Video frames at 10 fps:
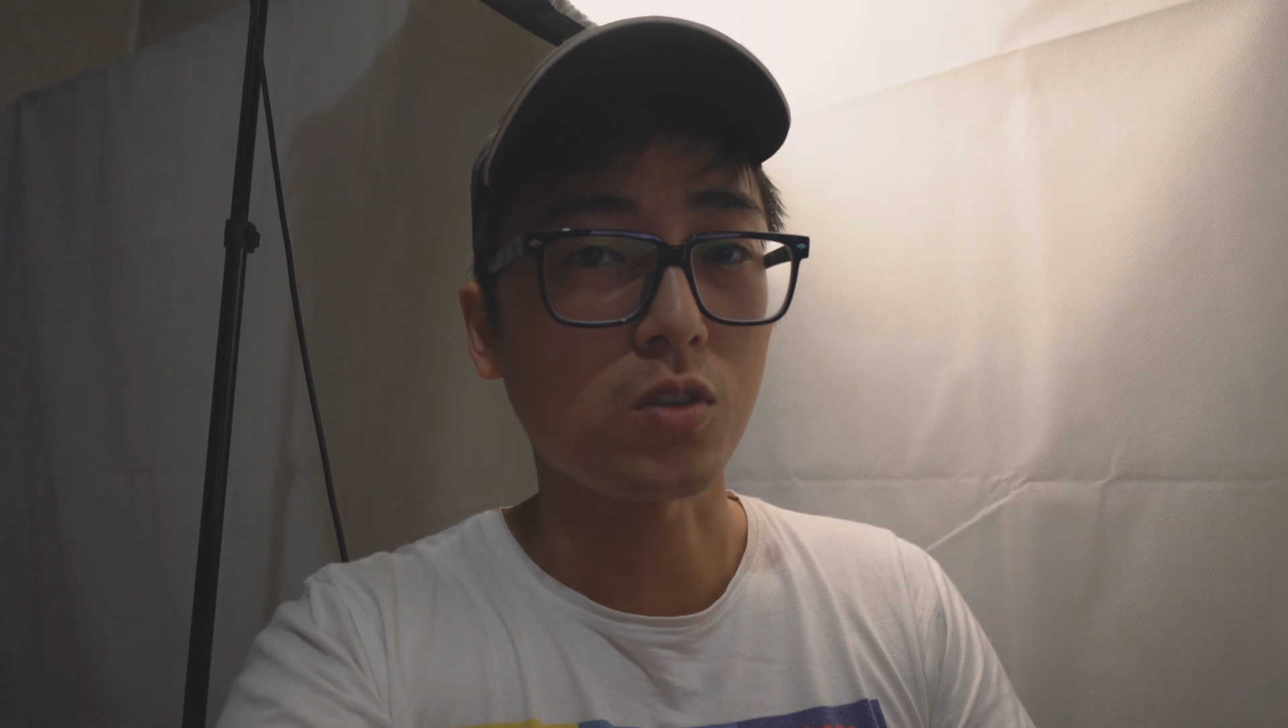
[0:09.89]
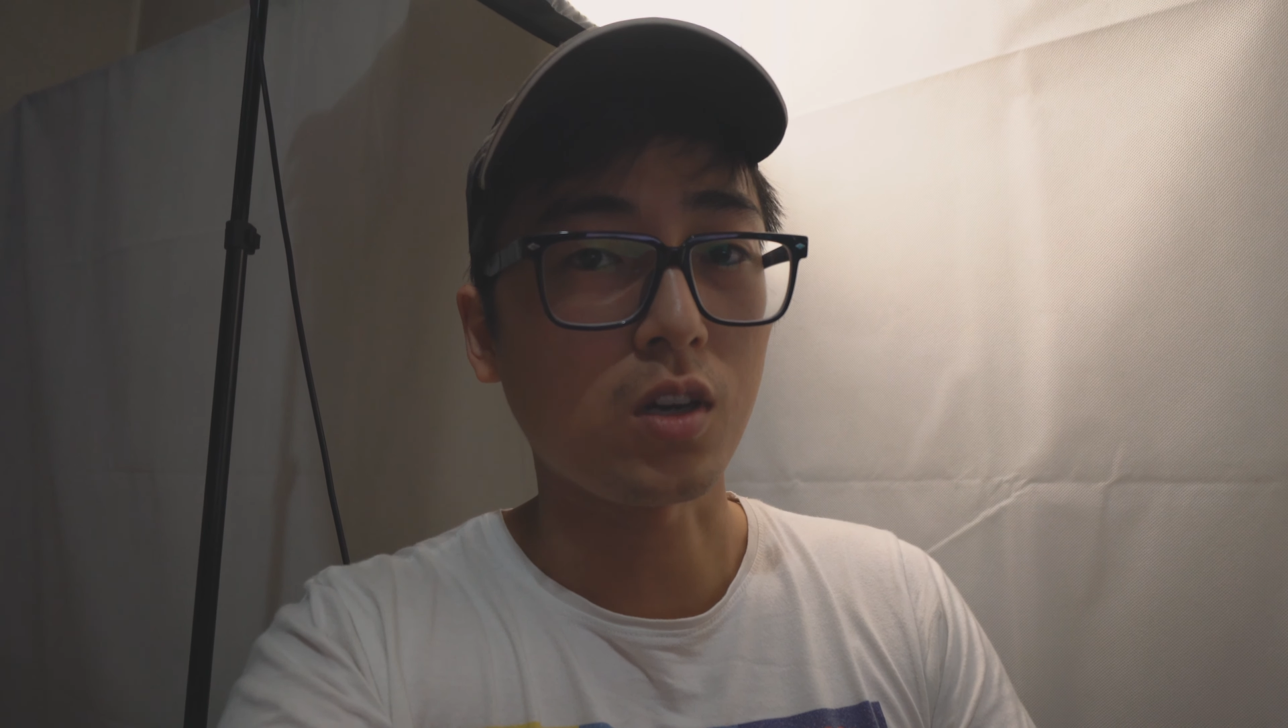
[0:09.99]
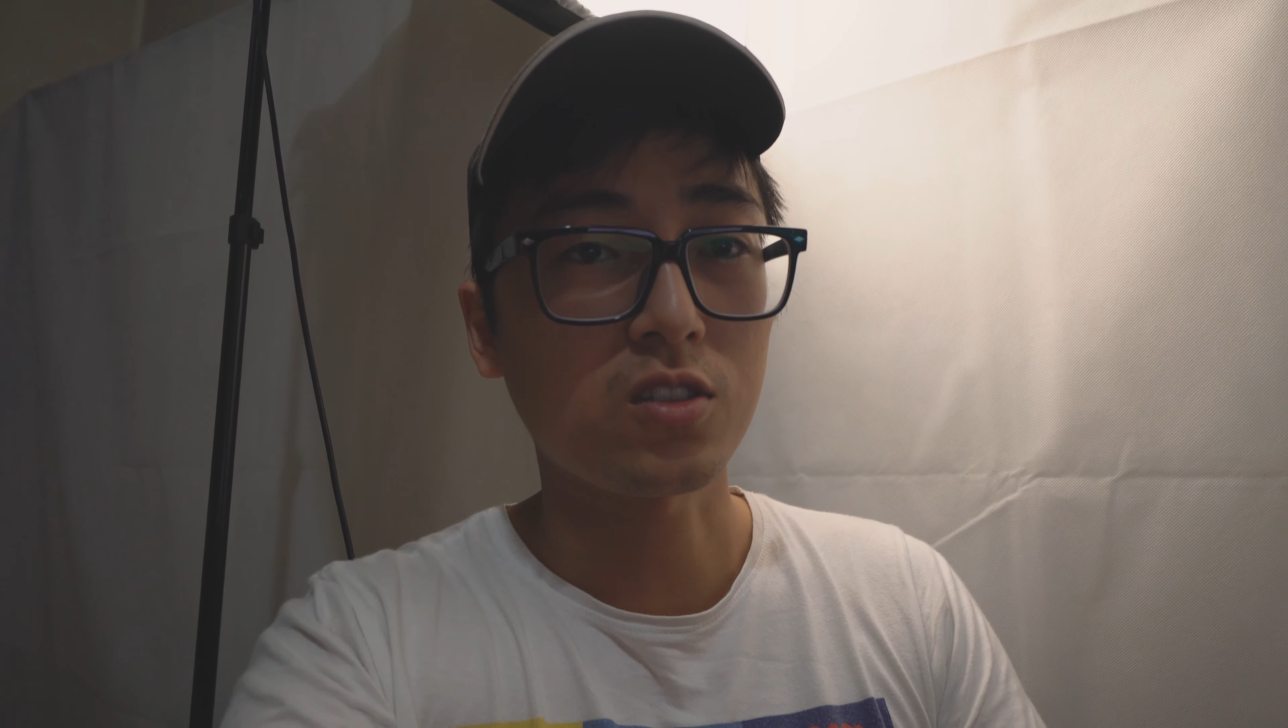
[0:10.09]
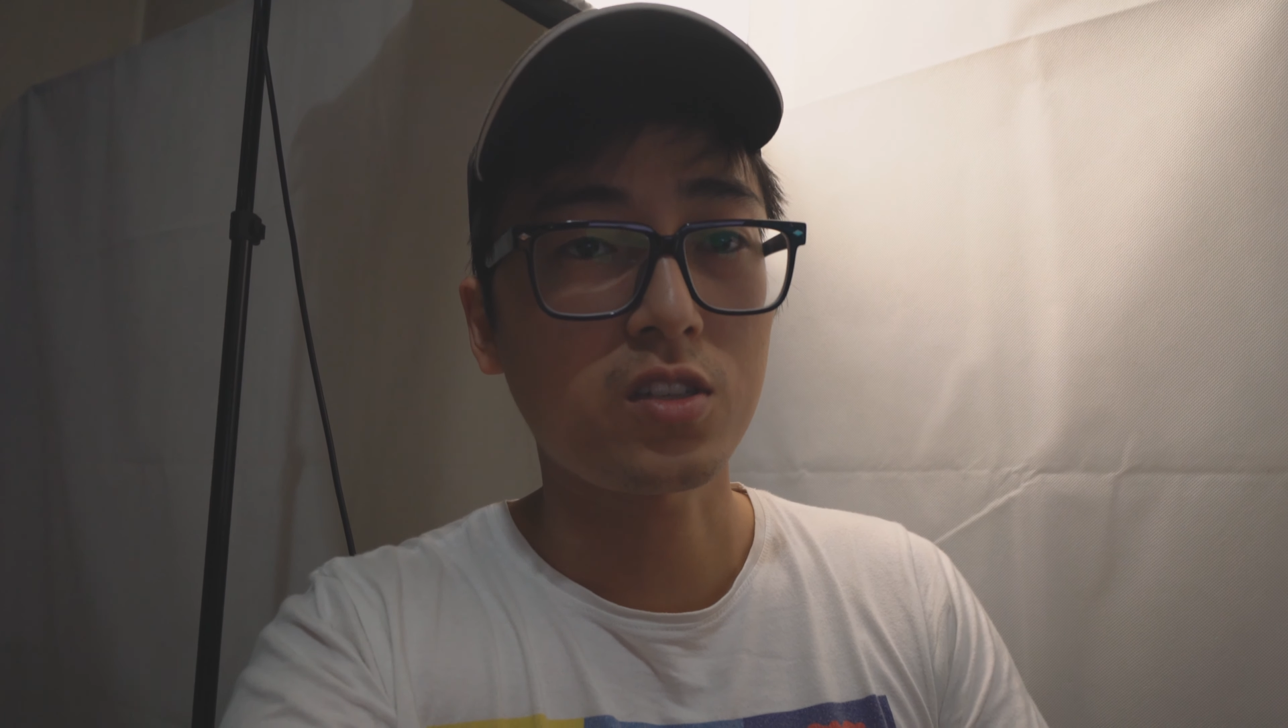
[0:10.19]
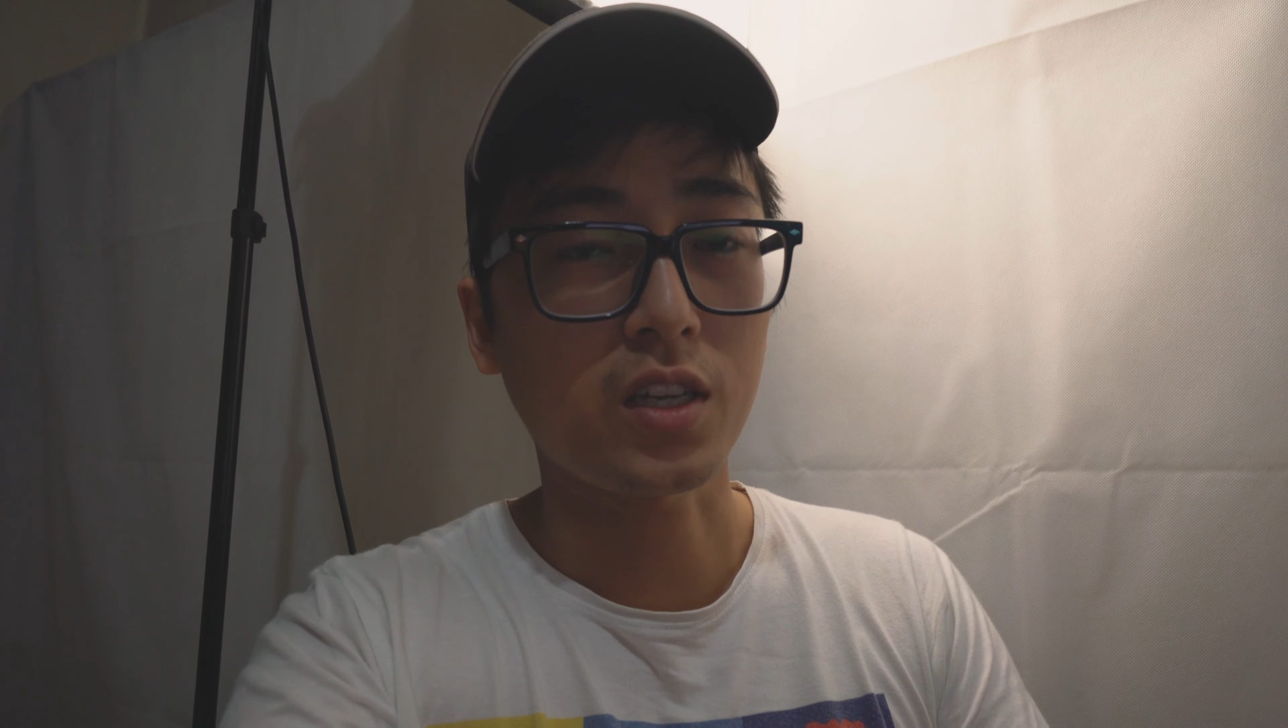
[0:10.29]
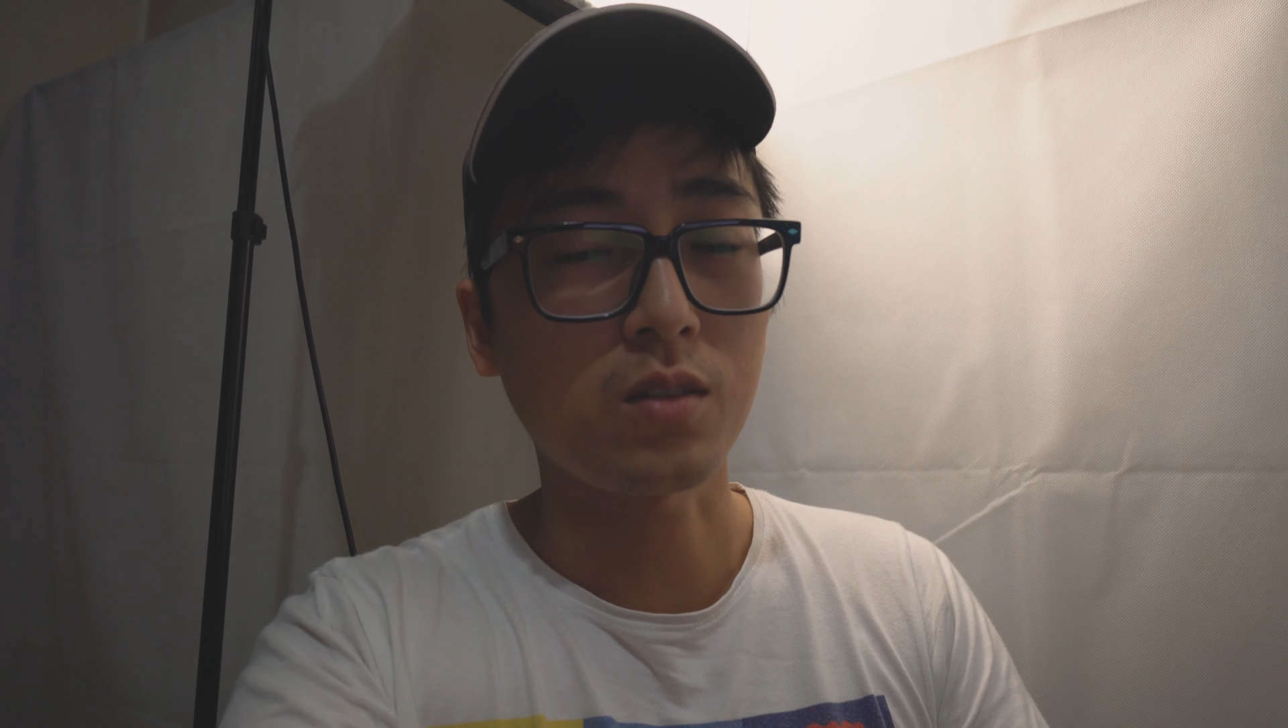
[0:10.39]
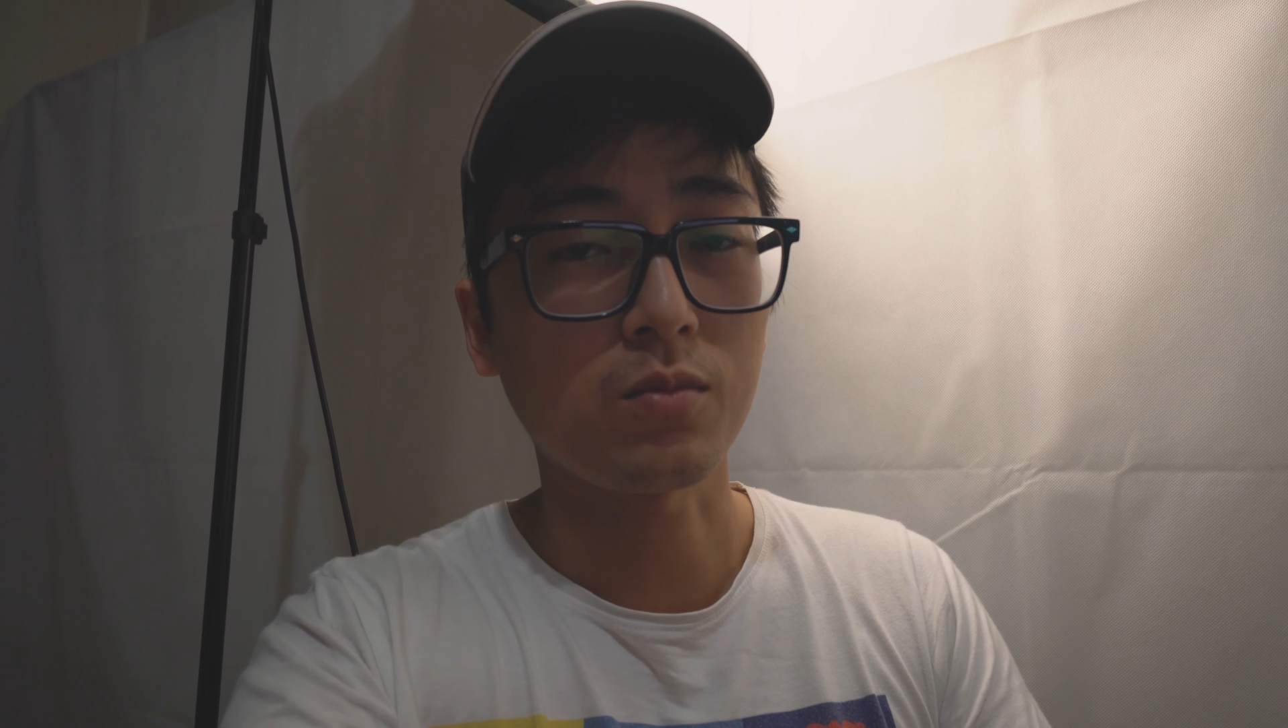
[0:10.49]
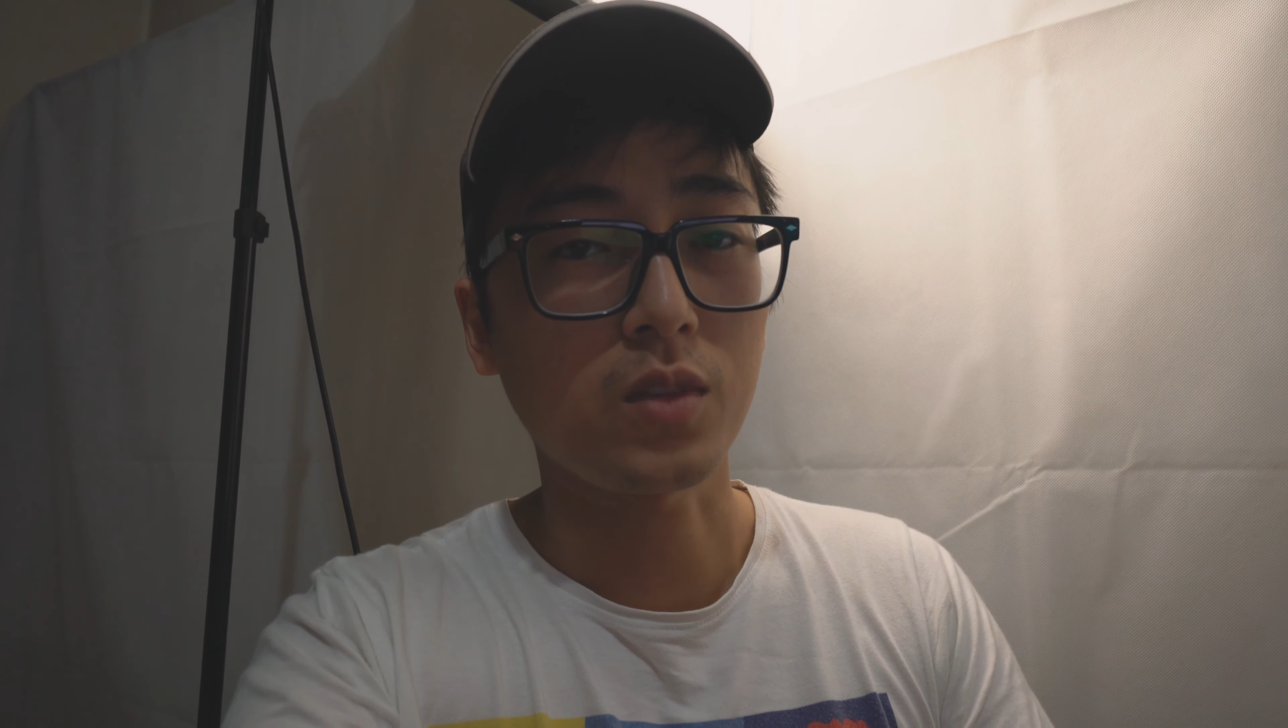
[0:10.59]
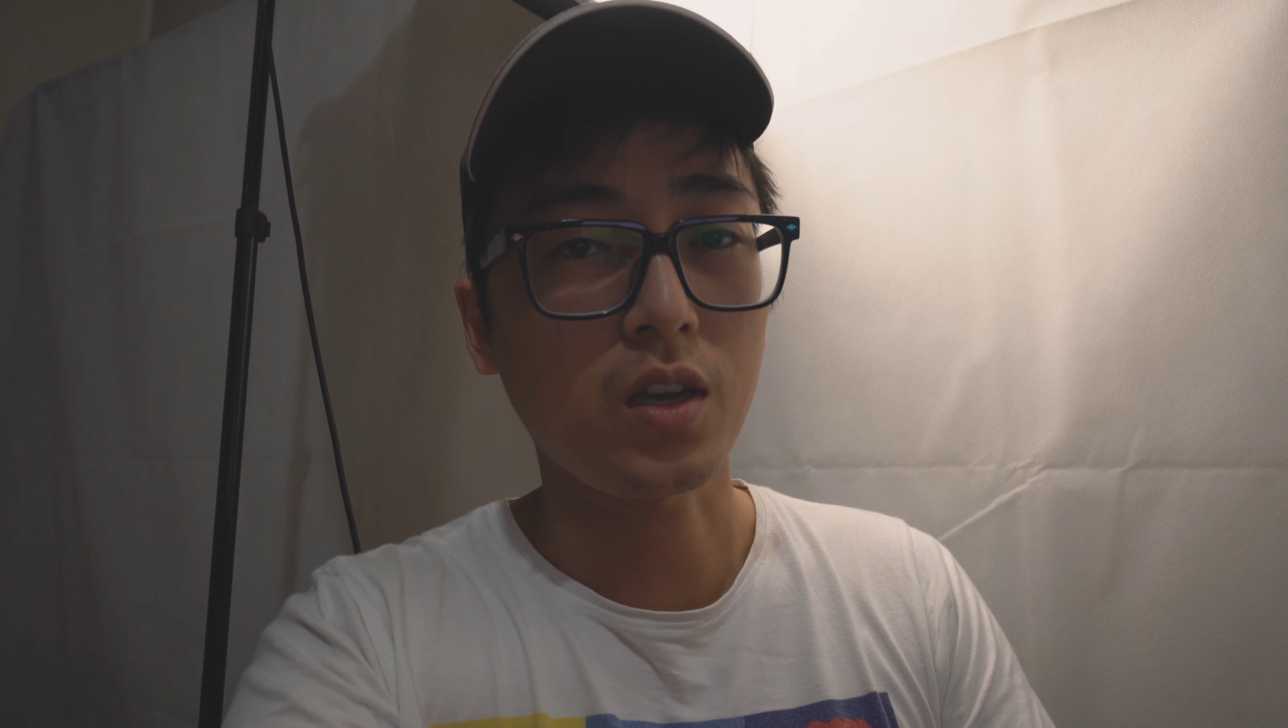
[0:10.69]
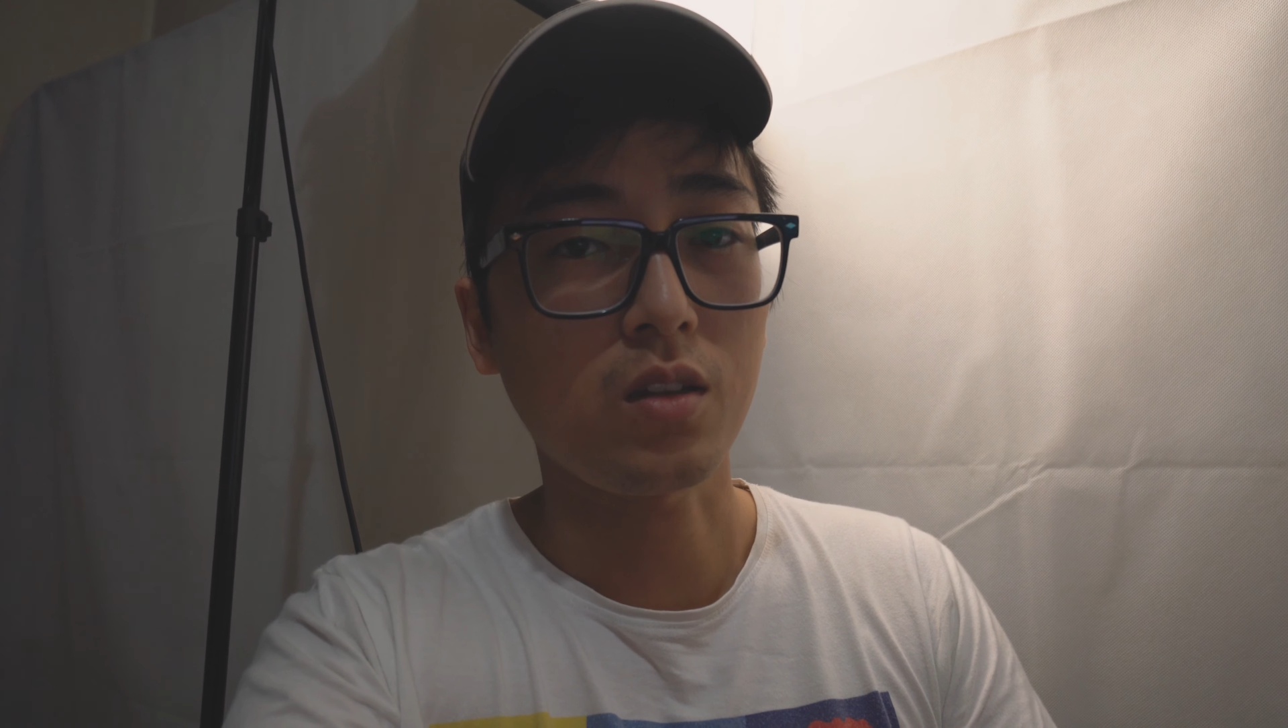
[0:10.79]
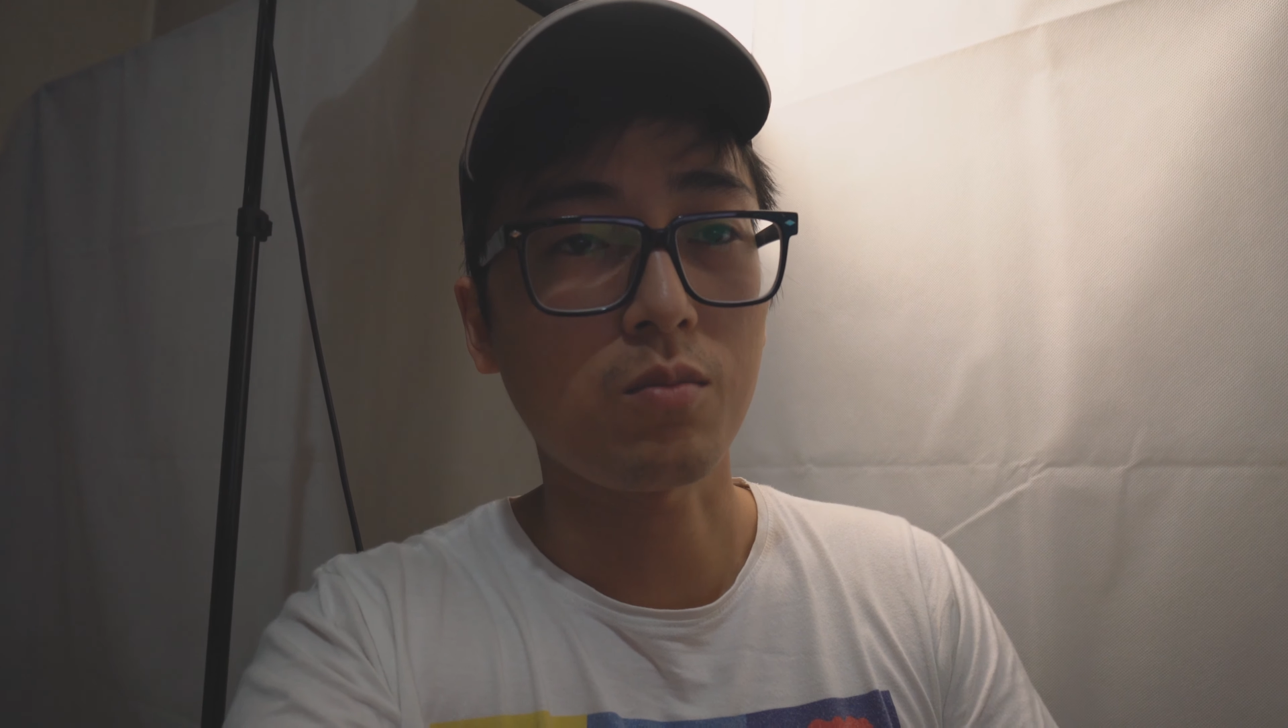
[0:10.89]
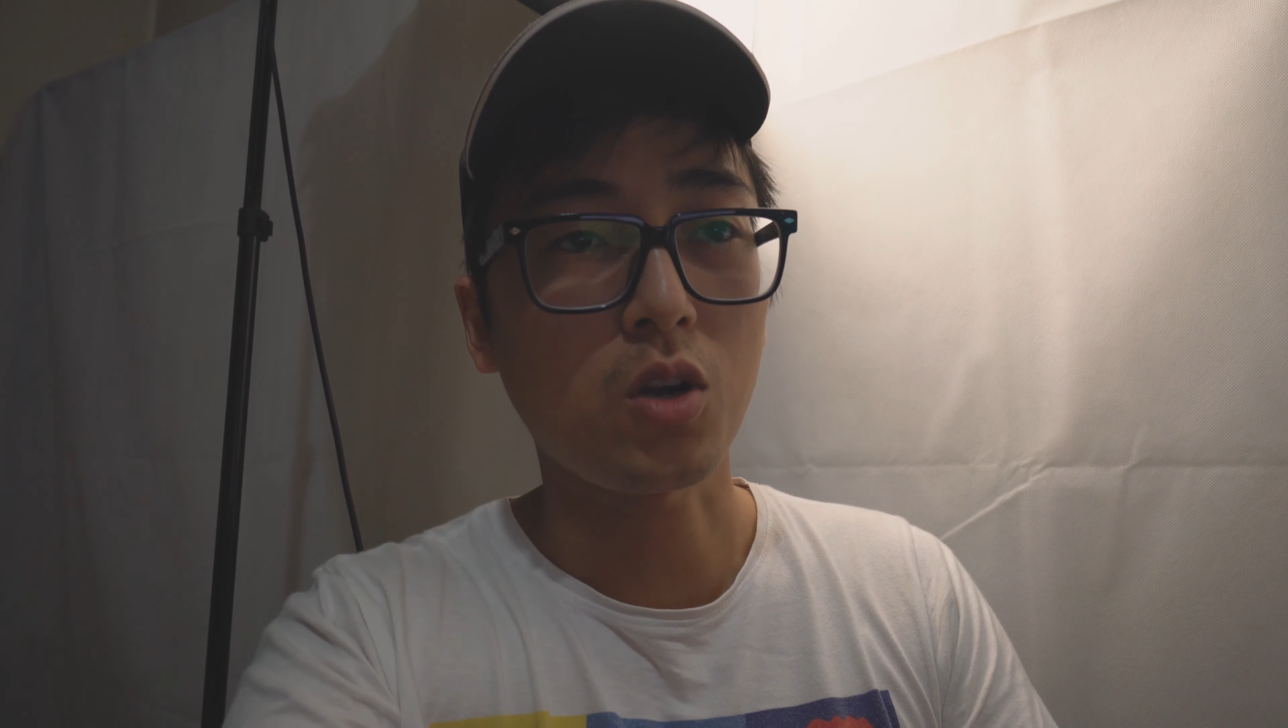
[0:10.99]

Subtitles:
on second-hand